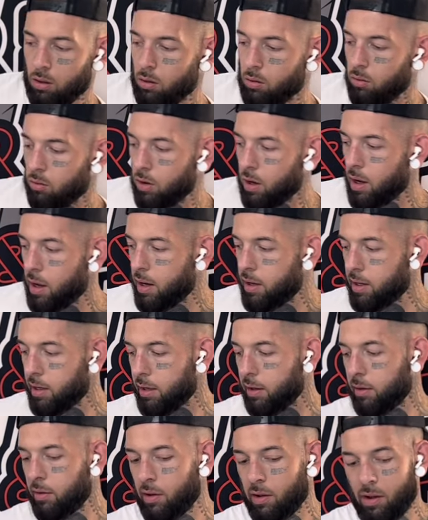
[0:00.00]

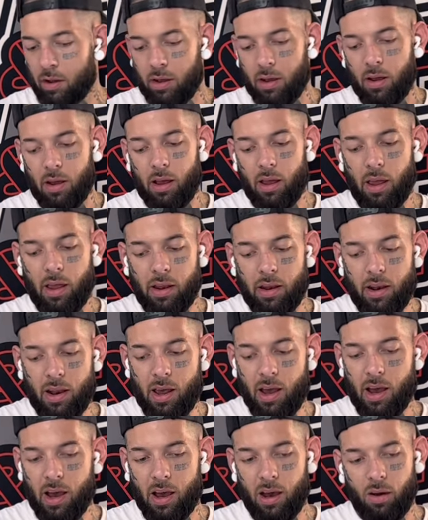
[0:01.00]
Alrighty, and
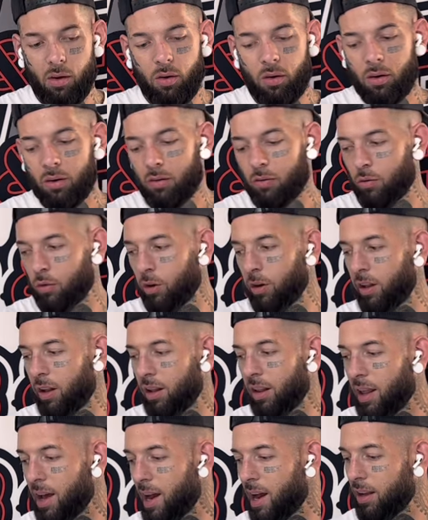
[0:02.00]
now for the
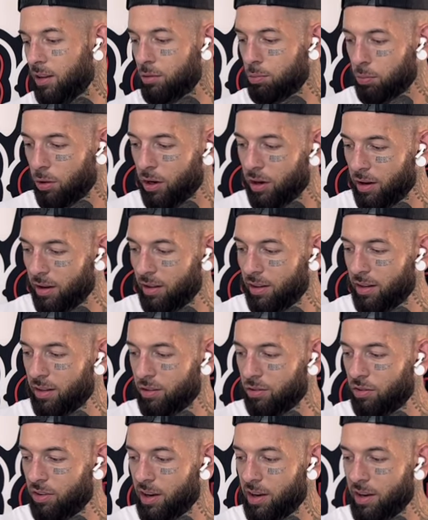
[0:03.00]
last part of
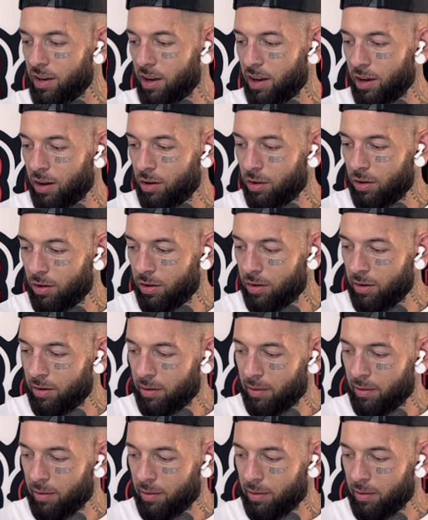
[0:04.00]
this video,